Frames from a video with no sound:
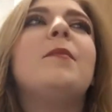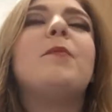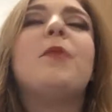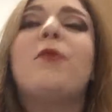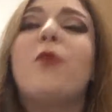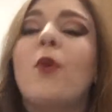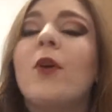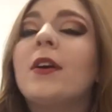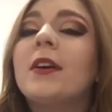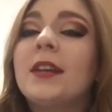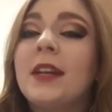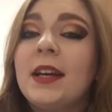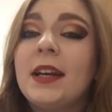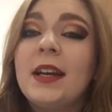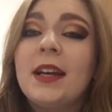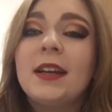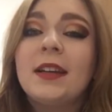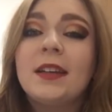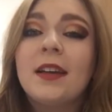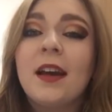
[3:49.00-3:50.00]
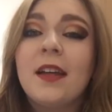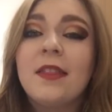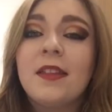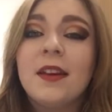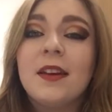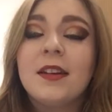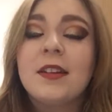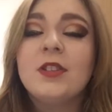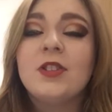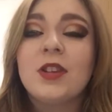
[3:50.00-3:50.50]
before getting
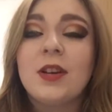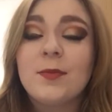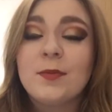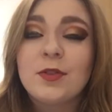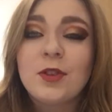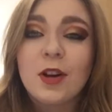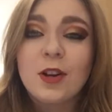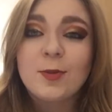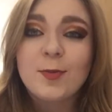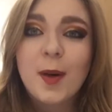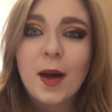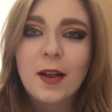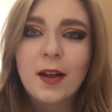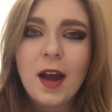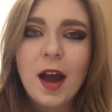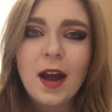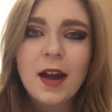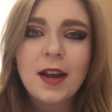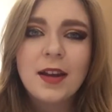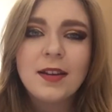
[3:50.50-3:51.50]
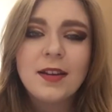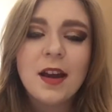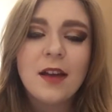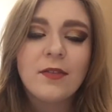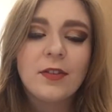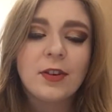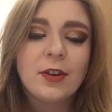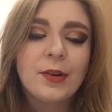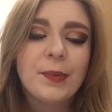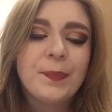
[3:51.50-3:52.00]
the James Charles palette, I had
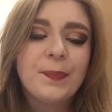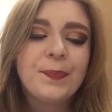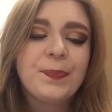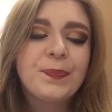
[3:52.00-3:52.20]
never